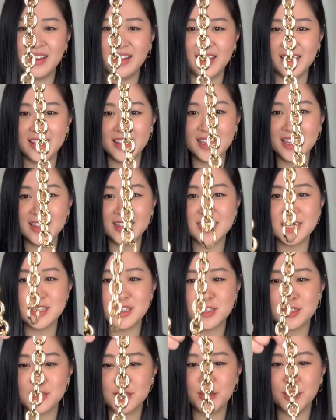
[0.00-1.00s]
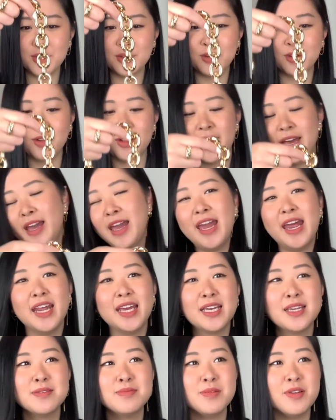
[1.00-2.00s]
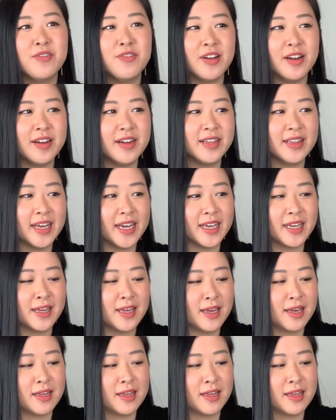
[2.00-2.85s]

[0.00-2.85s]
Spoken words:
I think this is so cool, and it gives me very like